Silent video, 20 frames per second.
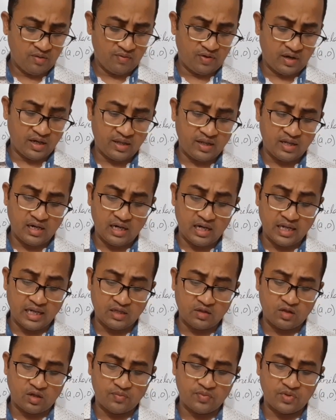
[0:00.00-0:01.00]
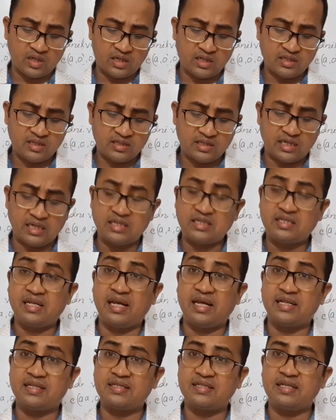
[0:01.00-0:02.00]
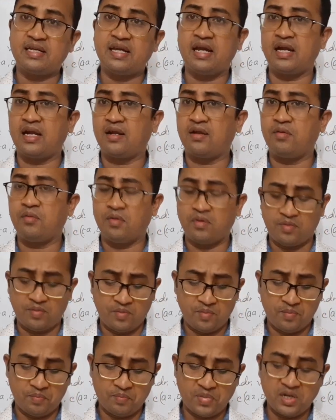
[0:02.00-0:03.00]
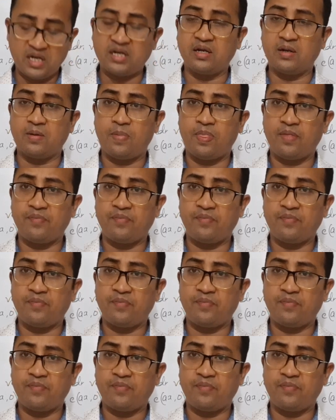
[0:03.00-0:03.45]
Find the length of the sides AC and BD.